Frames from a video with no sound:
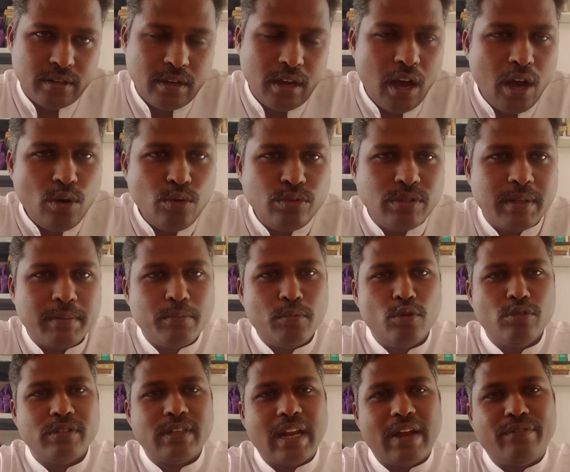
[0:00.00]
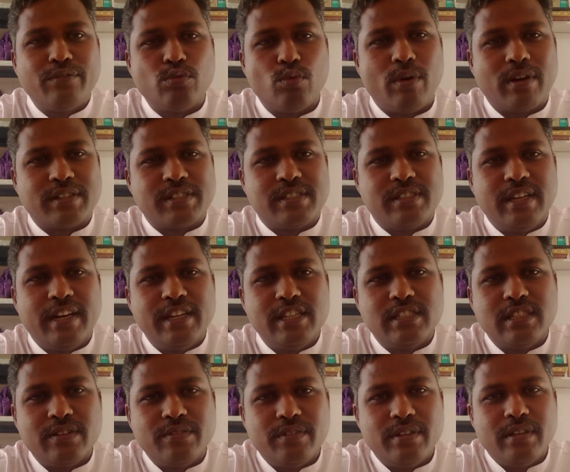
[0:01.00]
How the bone graft works, that
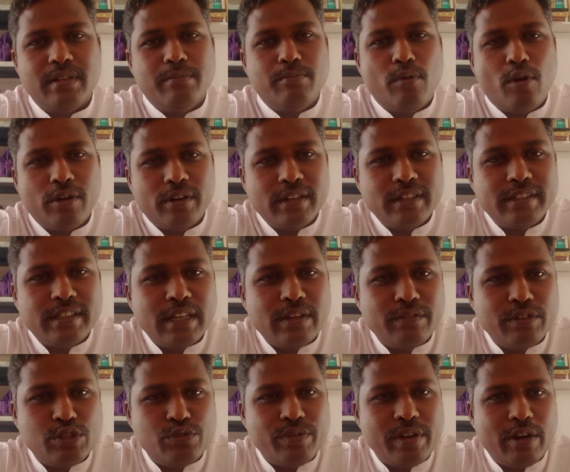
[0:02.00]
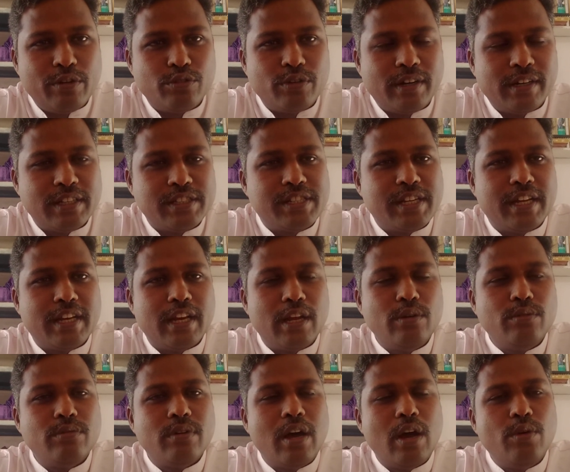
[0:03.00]
is a very important thing which we have to understand
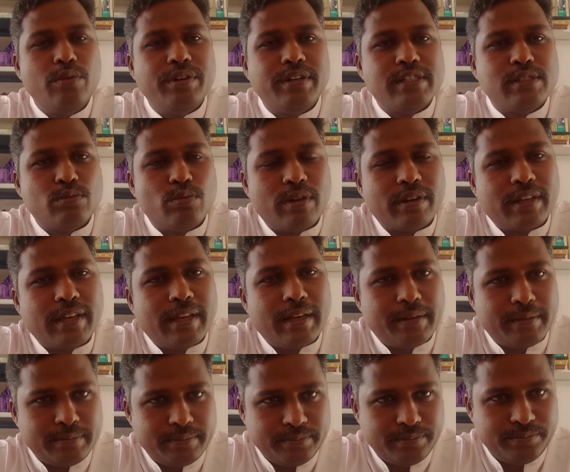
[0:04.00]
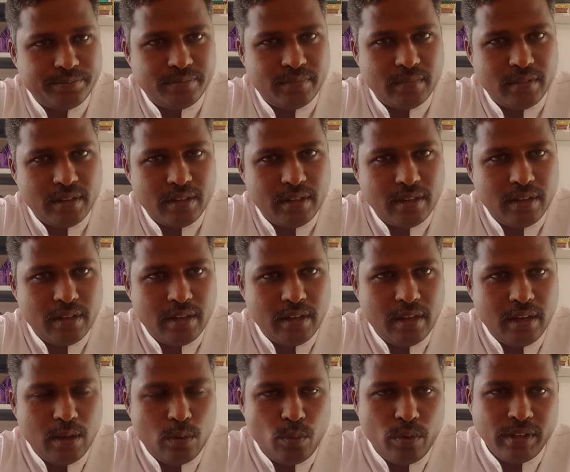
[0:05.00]
now, how it is working.
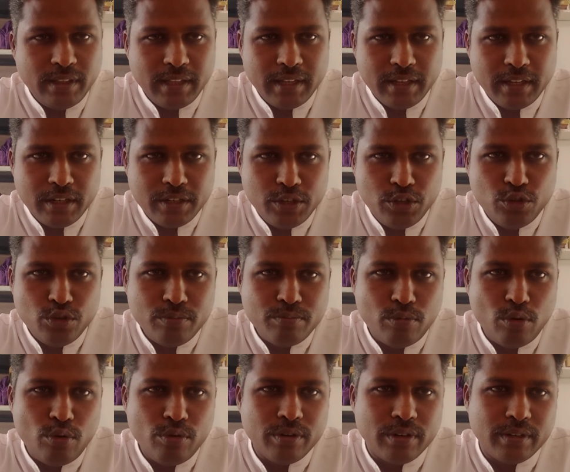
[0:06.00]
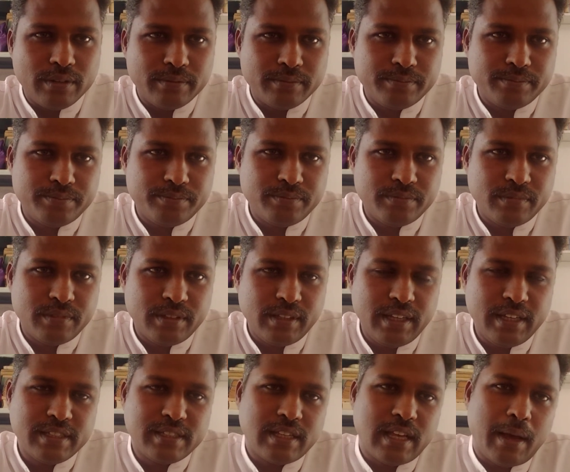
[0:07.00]
When the new bone
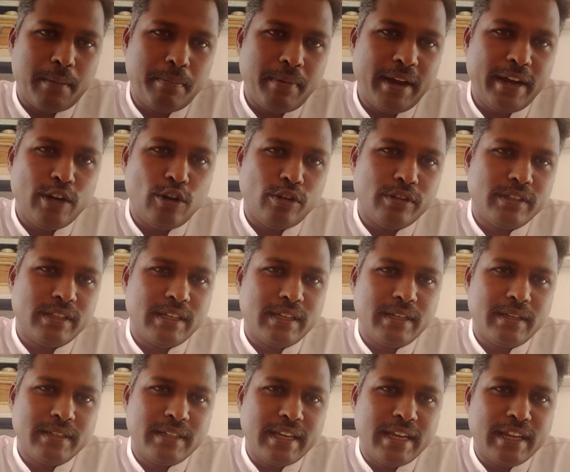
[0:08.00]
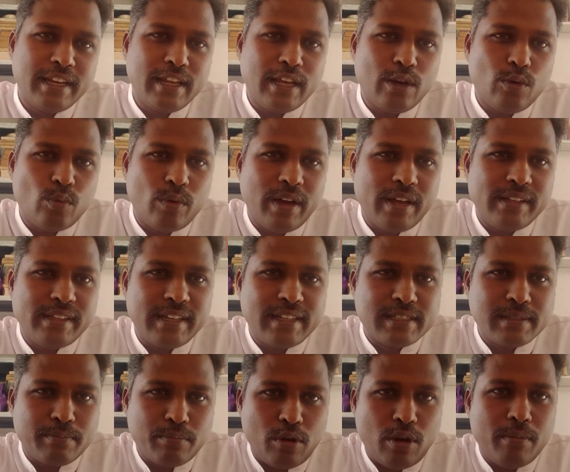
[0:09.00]
is applied on the area where there
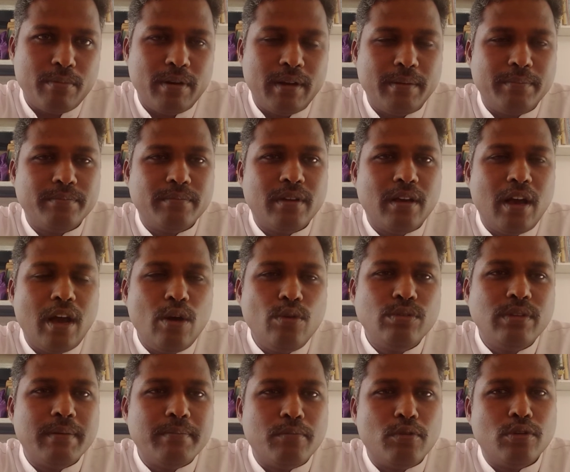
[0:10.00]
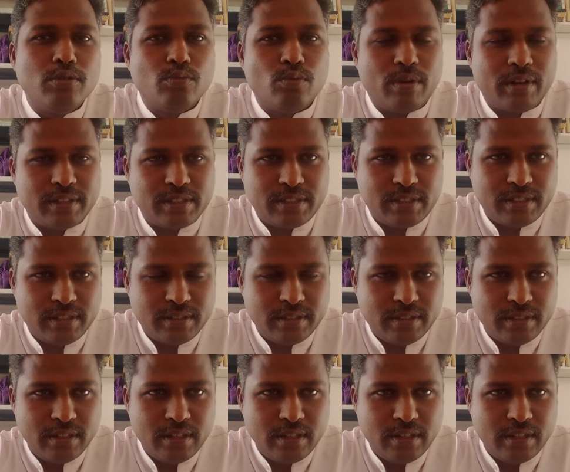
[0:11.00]
is a problem, how the bone works.